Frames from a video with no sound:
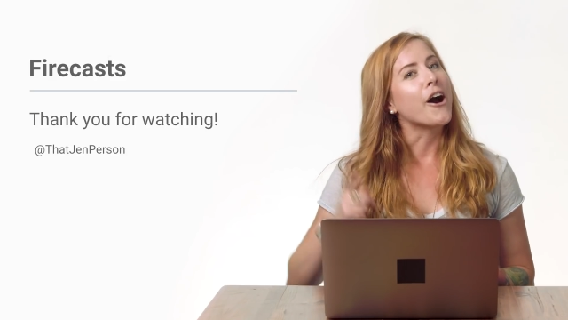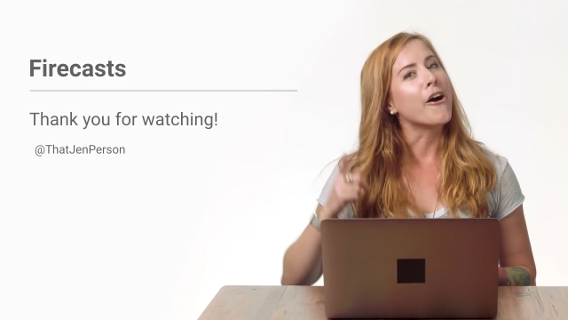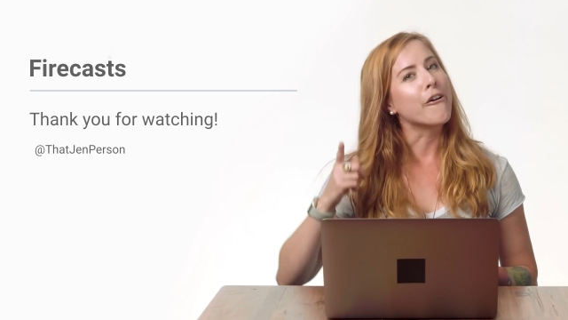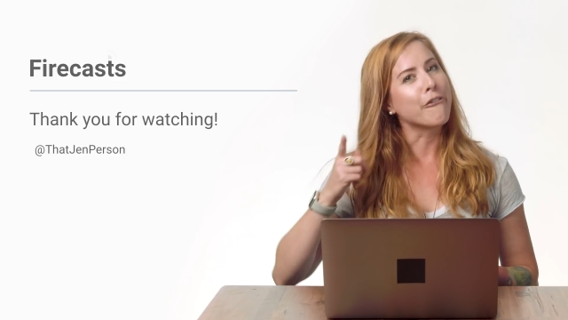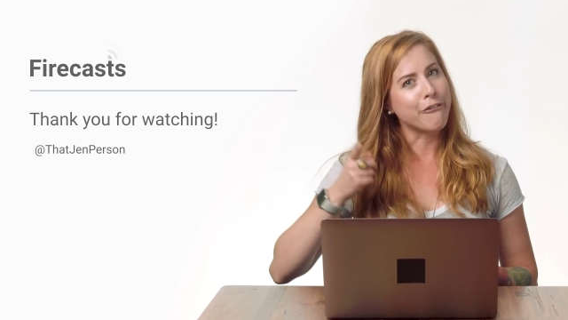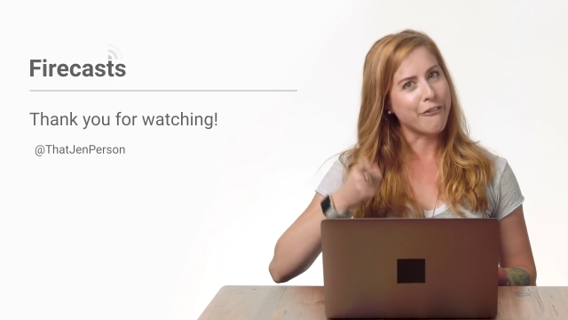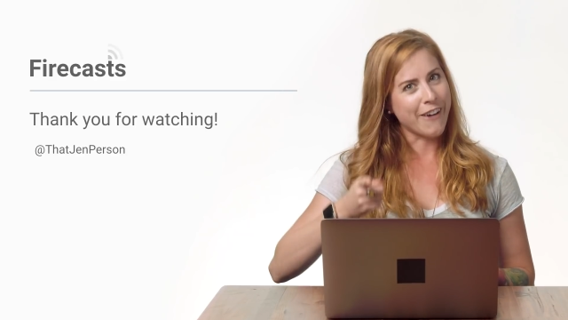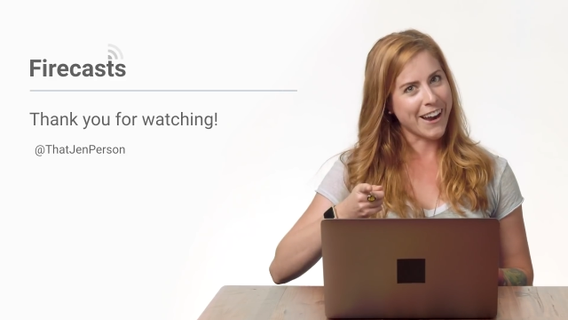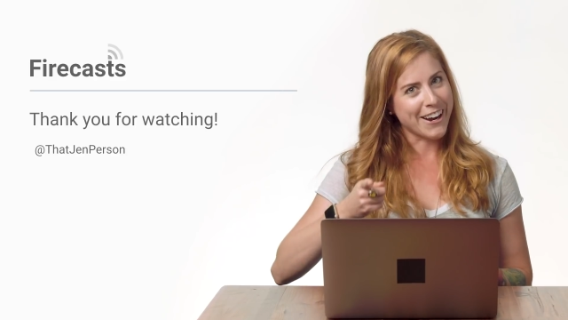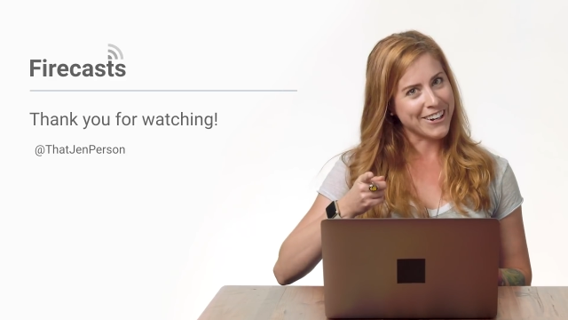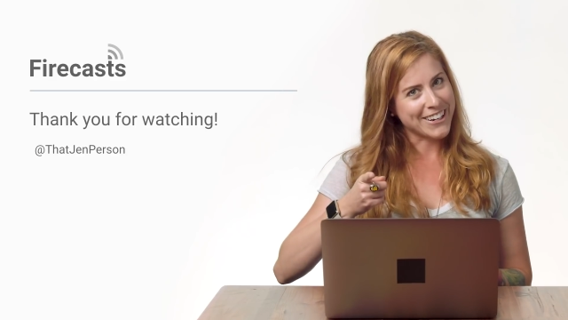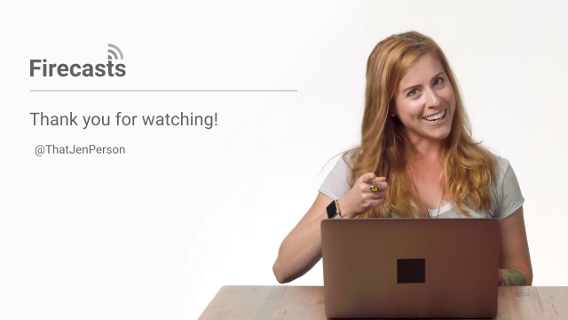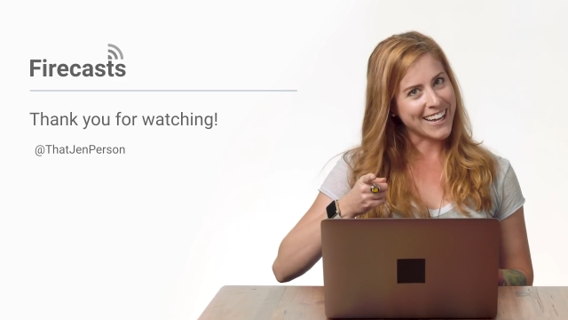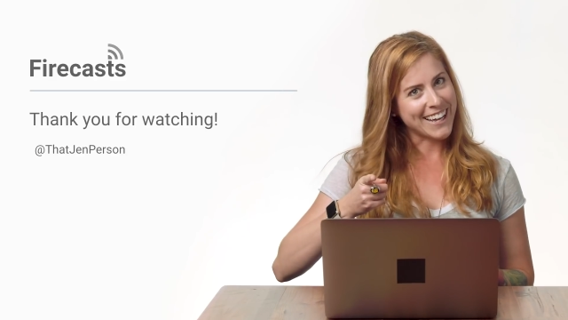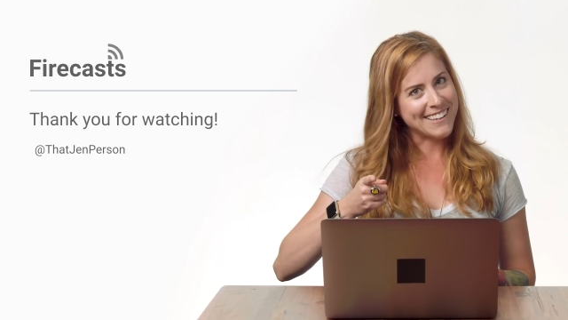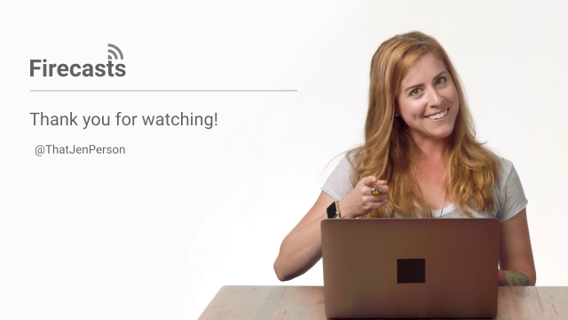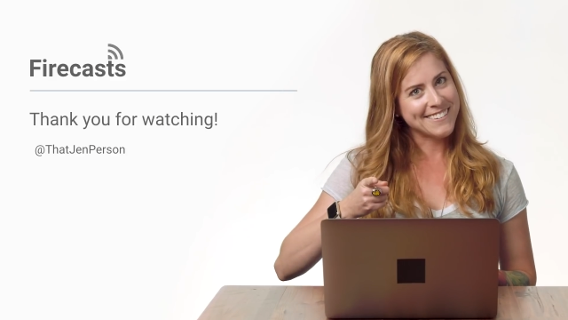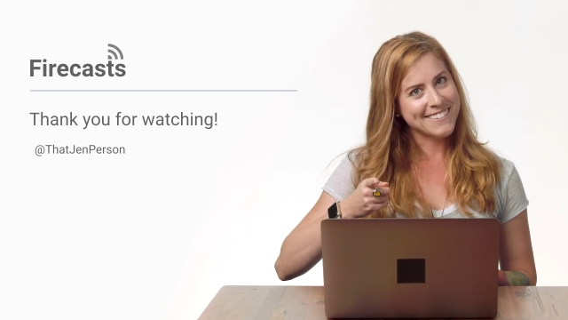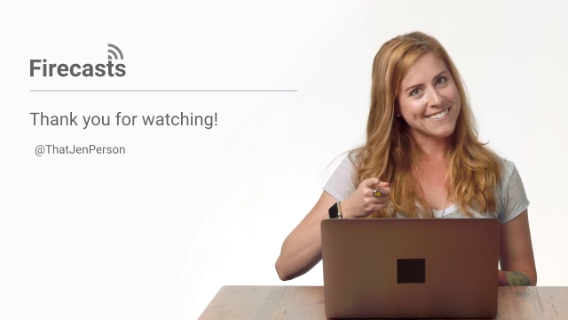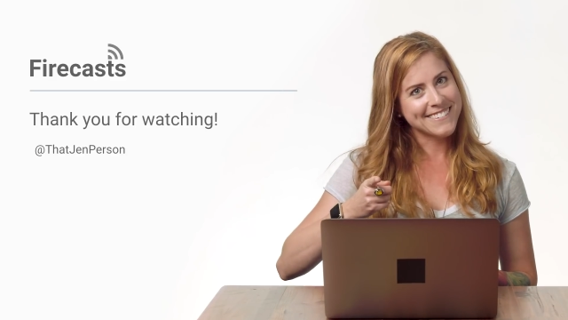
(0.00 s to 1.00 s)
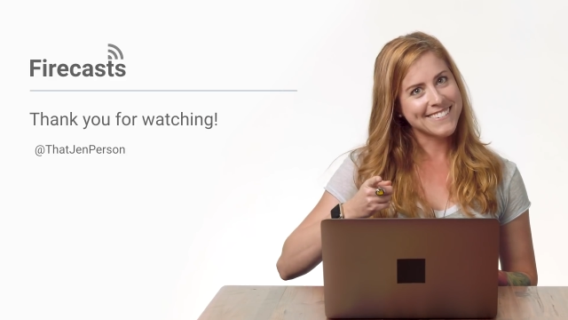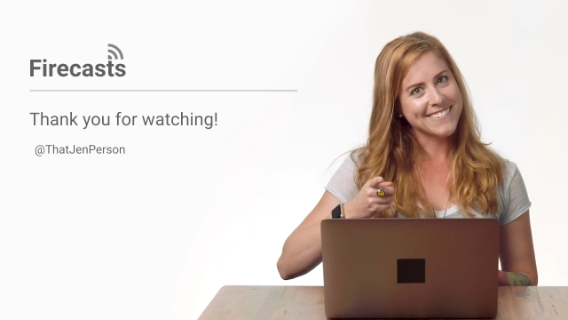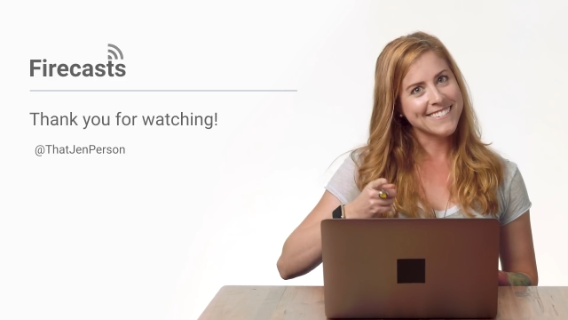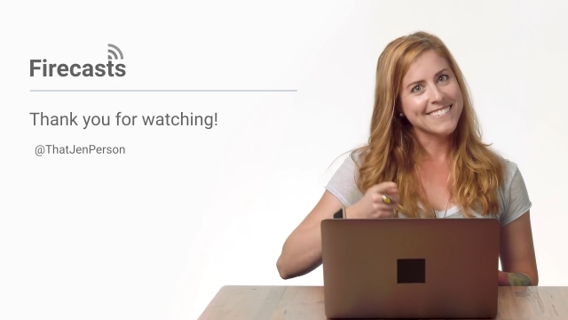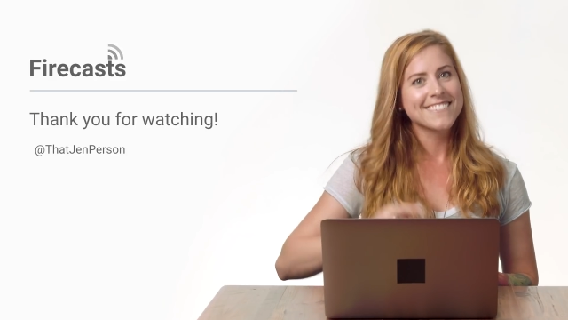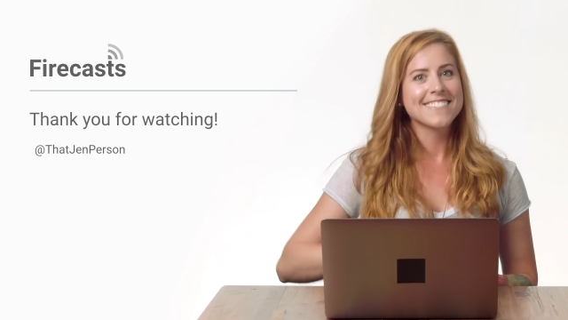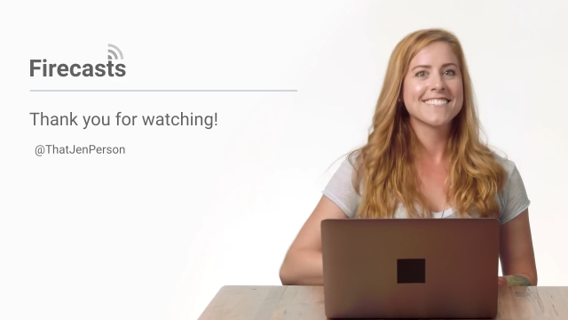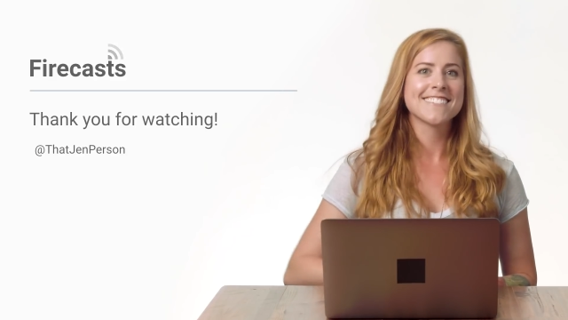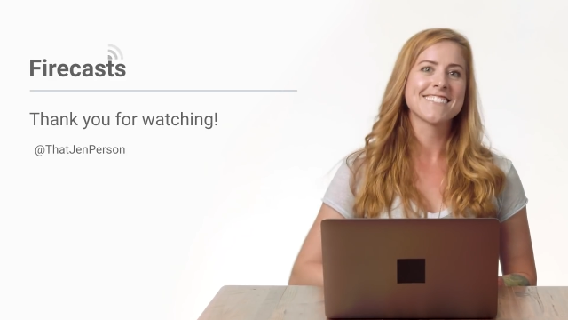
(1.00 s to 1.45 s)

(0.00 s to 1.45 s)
of Firecasts.